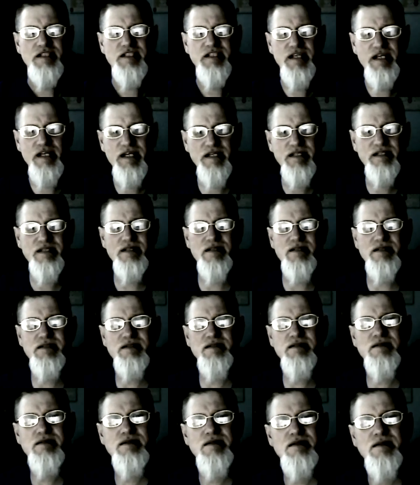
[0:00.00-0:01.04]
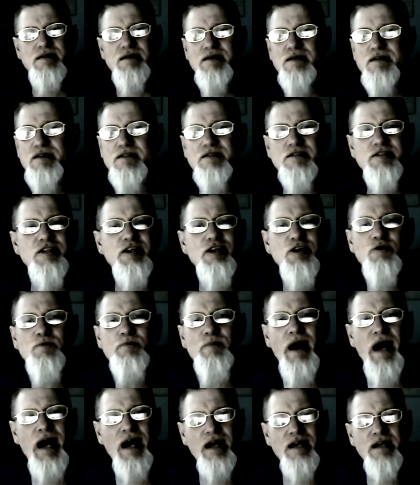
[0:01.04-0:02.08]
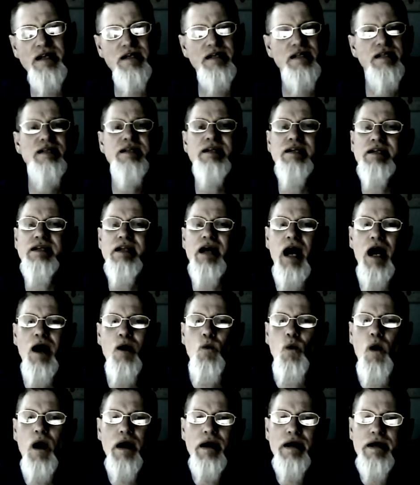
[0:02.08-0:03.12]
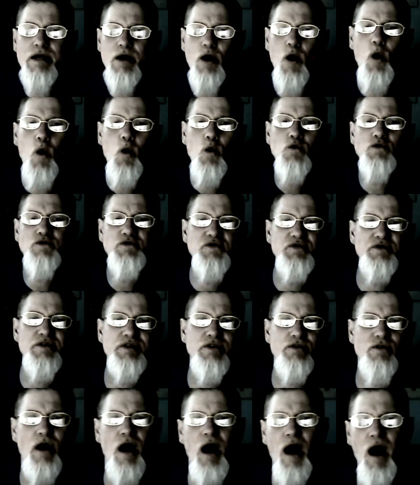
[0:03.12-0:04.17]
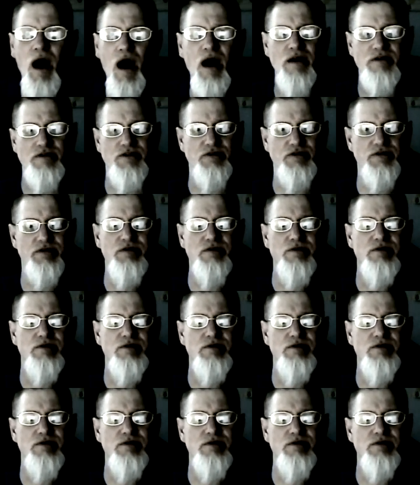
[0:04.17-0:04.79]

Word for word: Jesus, his humanity, did not want to go to the cross.